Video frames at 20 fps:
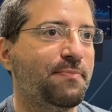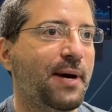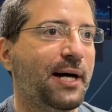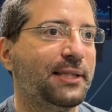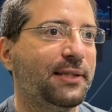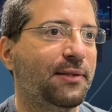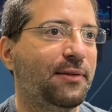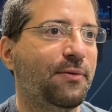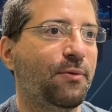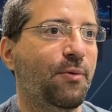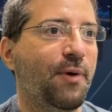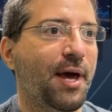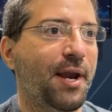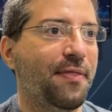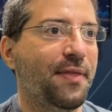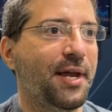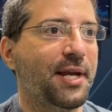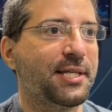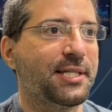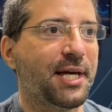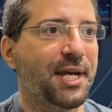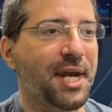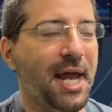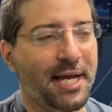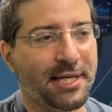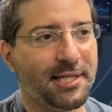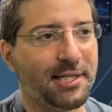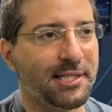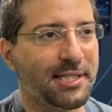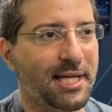But where there is an
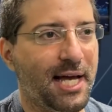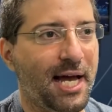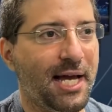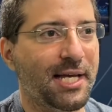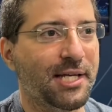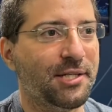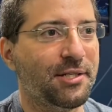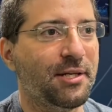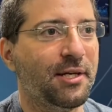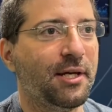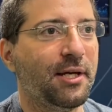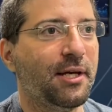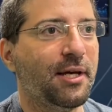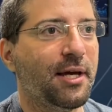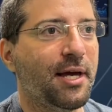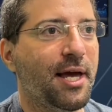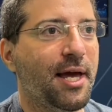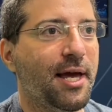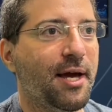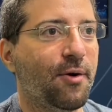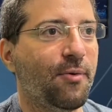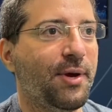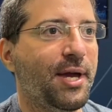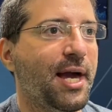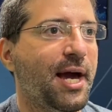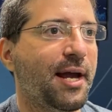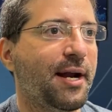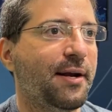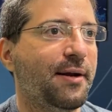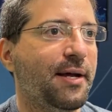exercise, we
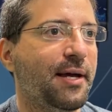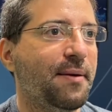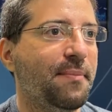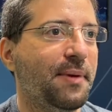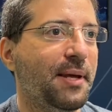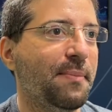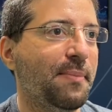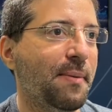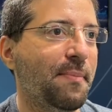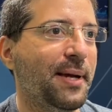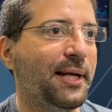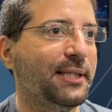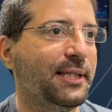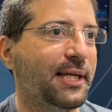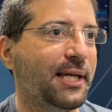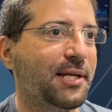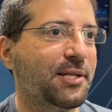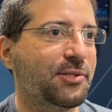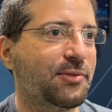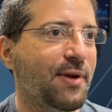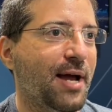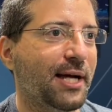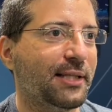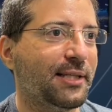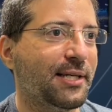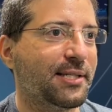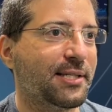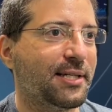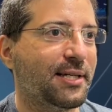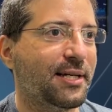are implementing Instruqt
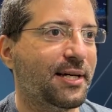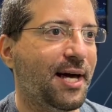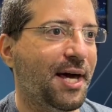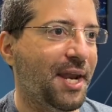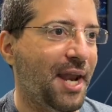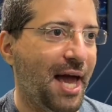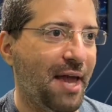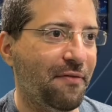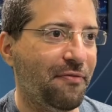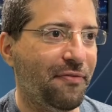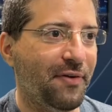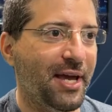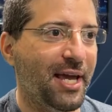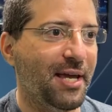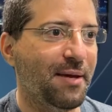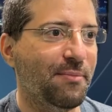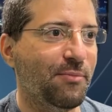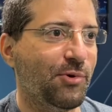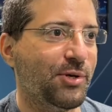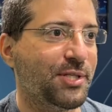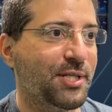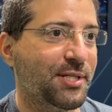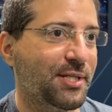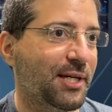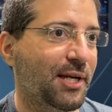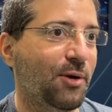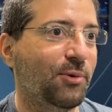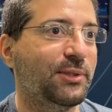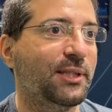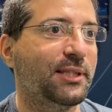as an iframe, which is
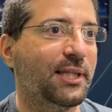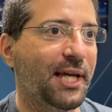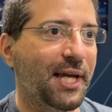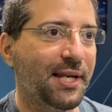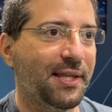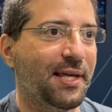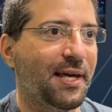included in the